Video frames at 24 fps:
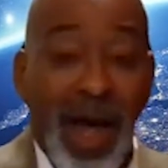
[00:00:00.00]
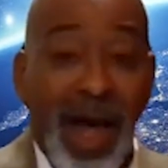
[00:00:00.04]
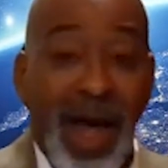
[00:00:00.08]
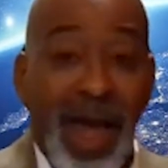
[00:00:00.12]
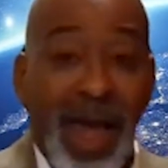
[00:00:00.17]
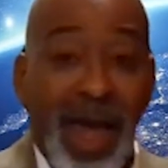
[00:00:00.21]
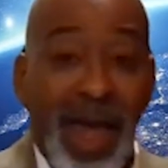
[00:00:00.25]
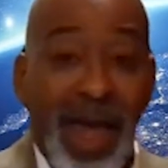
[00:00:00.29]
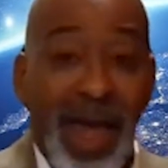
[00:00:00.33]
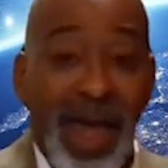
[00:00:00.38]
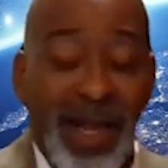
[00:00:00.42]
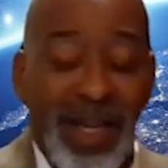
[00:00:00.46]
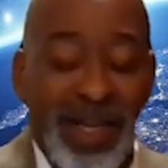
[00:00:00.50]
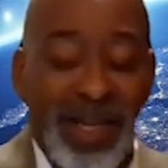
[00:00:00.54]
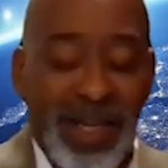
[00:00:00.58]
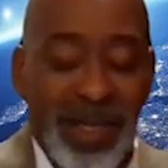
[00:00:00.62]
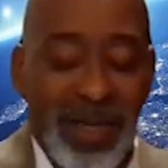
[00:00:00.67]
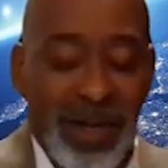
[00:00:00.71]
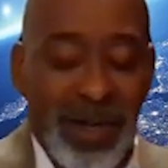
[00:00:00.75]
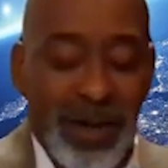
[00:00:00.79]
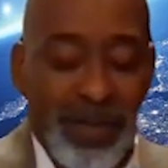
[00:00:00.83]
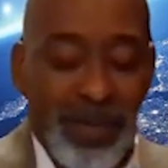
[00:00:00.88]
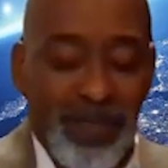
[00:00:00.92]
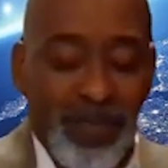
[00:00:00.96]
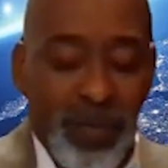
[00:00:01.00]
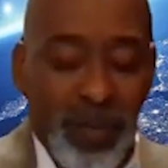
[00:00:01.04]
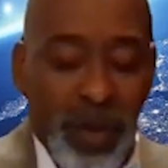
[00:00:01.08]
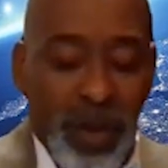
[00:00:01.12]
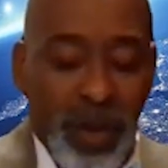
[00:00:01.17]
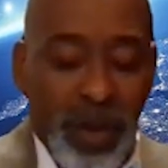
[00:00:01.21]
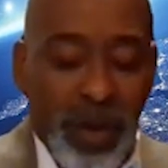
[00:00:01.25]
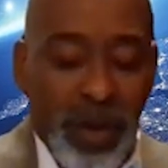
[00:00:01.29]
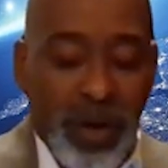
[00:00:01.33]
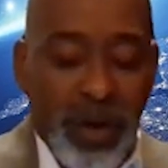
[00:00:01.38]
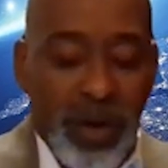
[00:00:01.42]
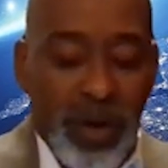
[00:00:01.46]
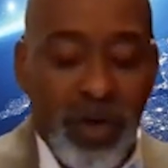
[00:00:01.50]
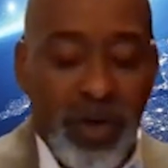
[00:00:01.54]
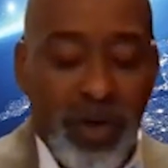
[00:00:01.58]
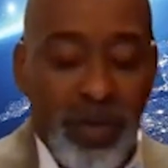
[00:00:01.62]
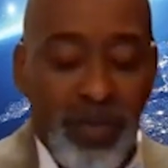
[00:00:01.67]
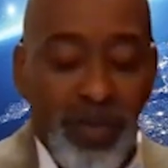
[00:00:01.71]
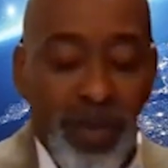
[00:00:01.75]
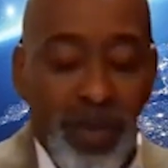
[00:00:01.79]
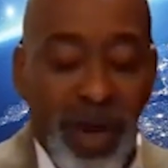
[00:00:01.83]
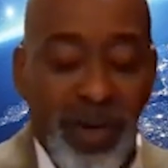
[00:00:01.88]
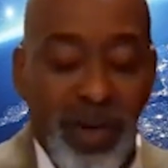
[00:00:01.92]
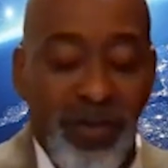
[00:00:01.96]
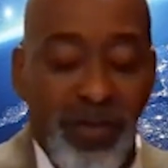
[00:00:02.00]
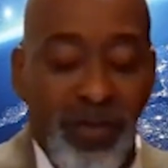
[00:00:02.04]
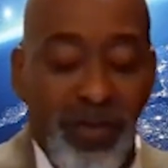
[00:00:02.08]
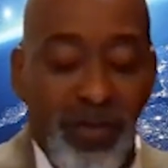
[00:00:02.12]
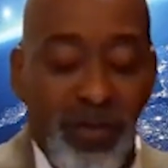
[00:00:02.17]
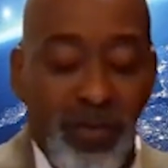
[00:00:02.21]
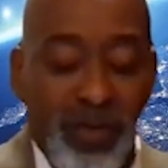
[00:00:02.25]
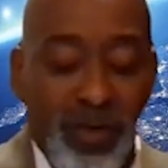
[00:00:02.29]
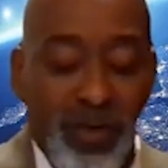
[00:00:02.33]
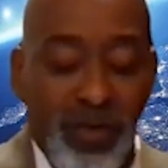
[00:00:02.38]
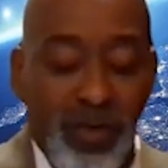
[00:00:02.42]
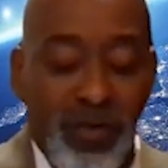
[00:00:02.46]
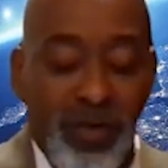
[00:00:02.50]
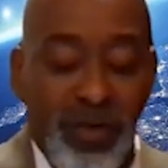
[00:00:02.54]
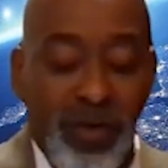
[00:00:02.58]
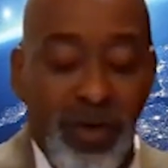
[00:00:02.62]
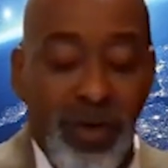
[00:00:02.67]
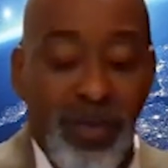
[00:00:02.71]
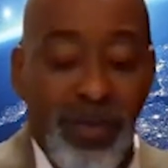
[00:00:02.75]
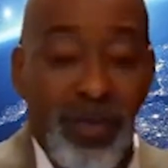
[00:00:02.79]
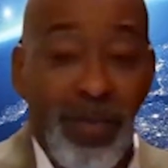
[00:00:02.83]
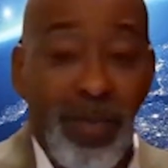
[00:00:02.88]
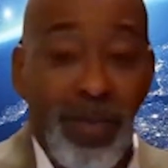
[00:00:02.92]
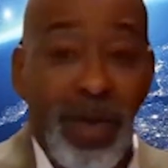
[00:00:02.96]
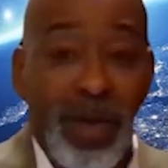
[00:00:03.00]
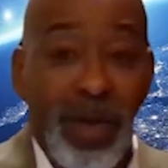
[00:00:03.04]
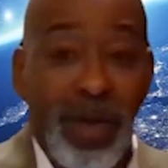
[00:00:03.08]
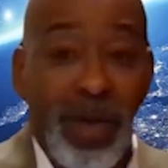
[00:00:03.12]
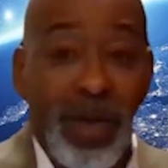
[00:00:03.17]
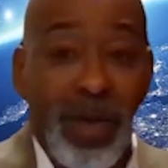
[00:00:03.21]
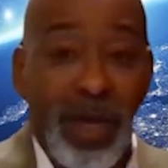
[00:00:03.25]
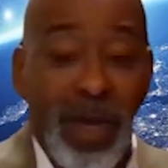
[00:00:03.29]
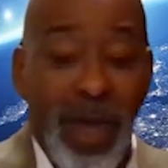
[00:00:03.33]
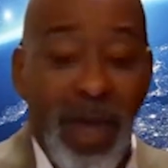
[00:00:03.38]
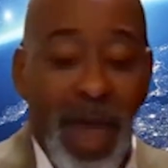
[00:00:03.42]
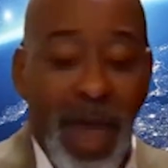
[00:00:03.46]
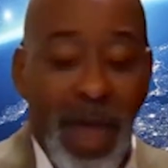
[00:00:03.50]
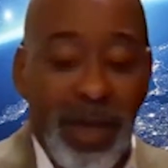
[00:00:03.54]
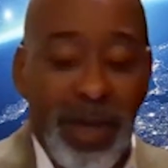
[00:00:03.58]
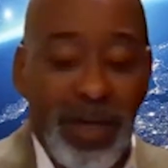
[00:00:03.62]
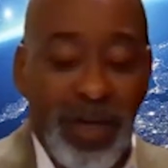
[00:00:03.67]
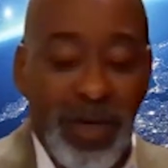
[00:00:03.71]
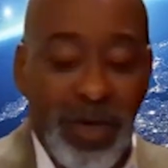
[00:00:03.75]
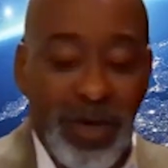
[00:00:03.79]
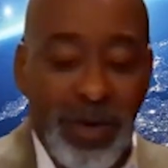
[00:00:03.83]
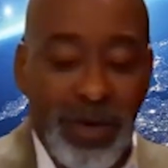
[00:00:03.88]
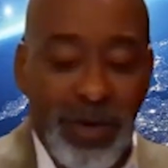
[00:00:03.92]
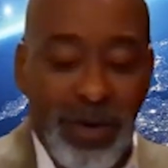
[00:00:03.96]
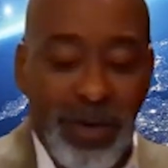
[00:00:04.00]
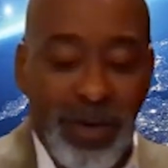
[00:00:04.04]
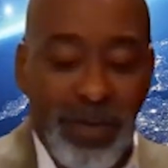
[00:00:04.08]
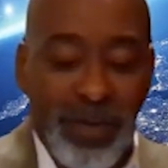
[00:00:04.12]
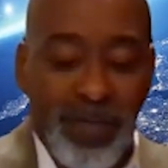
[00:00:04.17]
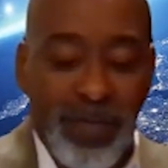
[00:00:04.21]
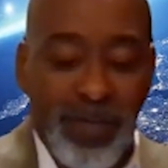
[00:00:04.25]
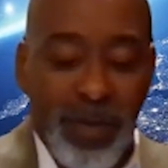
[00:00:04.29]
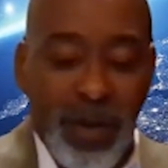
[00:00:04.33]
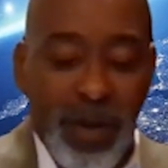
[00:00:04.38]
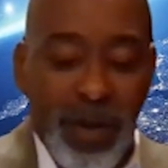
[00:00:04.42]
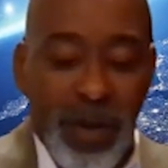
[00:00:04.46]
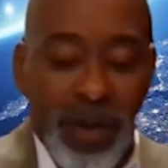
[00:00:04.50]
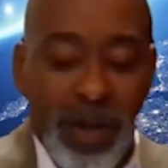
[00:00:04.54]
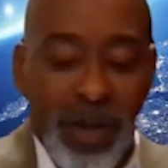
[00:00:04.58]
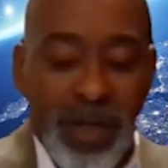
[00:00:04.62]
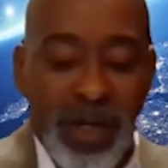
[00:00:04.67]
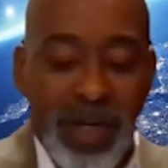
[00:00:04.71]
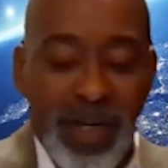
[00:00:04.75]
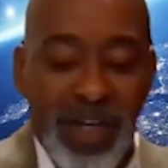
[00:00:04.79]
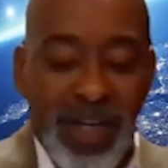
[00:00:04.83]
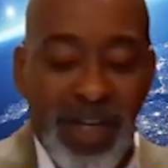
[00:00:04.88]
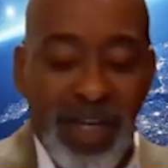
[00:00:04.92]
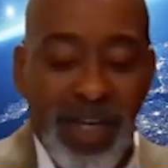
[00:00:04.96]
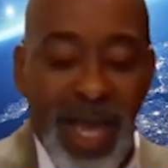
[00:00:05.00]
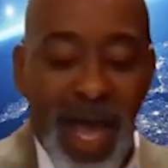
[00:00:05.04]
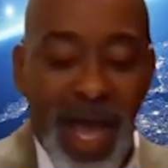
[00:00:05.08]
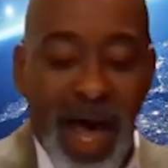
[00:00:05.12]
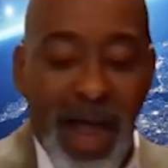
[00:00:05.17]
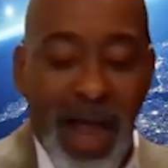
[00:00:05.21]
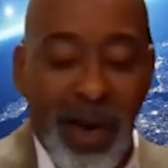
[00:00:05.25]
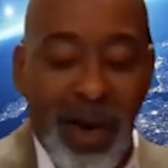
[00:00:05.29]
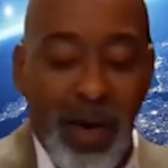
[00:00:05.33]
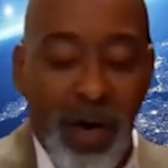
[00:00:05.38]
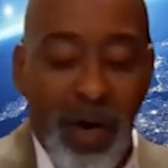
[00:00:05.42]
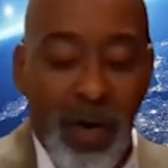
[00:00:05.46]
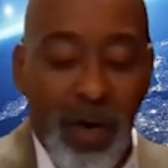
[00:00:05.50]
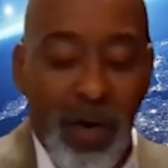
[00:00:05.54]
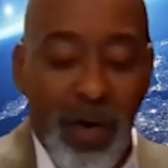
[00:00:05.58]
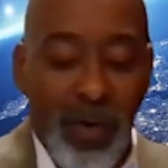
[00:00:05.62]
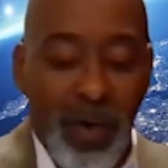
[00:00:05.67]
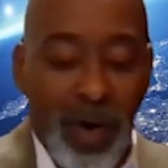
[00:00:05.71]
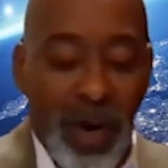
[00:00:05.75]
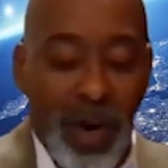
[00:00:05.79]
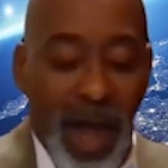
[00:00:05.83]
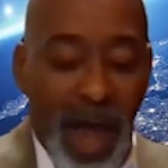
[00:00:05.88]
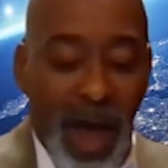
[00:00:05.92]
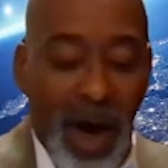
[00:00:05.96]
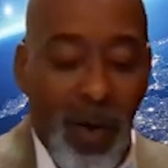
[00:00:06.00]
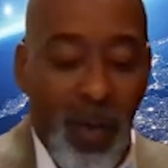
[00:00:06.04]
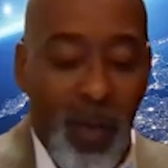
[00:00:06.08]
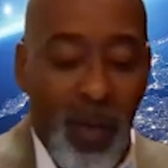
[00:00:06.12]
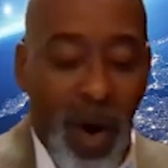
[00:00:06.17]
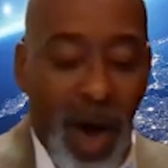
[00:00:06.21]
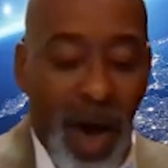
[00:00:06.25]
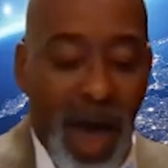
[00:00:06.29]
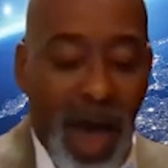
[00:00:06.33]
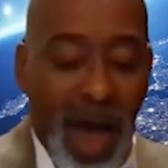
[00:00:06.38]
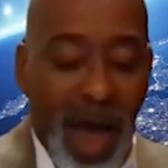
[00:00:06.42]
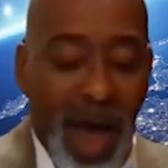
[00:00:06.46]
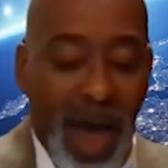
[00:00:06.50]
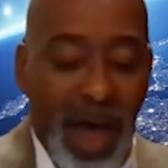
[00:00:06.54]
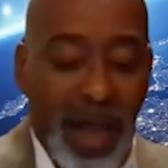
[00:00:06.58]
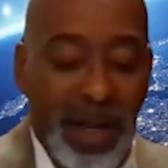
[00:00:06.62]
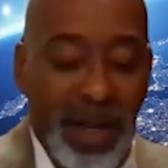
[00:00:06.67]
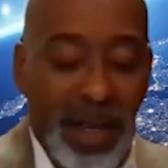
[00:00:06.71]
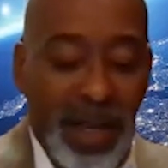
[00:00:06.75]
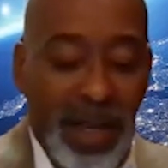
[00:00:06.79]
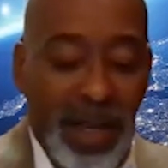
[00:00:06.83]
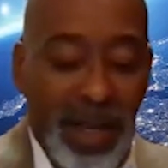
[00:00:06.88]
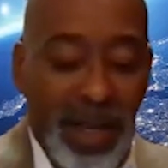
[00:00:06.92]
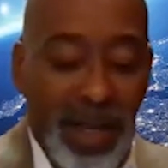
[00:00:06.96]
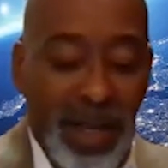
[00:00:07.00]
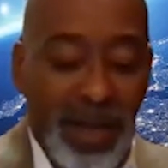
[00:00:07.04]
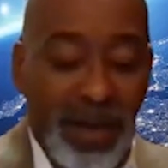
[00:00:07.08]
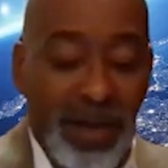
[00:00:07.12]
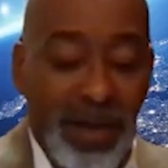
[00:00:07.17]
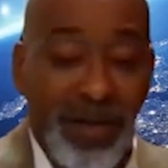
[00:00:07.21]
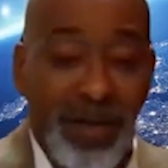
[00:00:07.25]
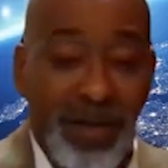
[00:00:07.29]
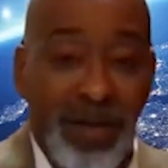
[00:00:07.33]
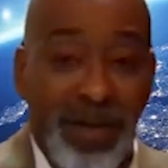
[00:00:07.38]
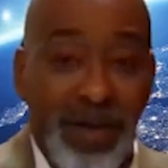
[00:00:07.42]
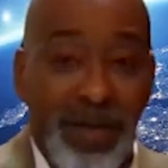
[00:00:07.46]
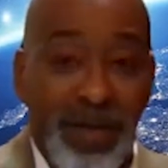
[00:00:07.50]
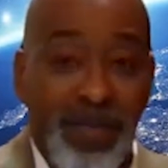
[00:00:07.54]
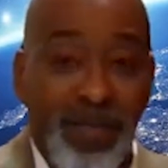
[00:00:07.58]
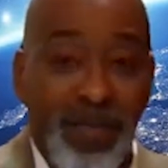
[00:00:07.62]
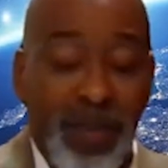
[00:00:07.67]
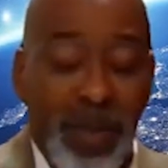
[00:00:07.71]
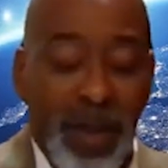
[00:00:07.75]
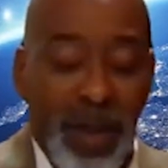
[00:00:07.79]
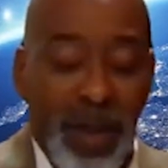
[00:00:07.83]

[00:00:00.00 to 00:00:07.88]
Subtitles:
I asked. "To measure Jerusalem," he answered, "to see how long and how wide it is."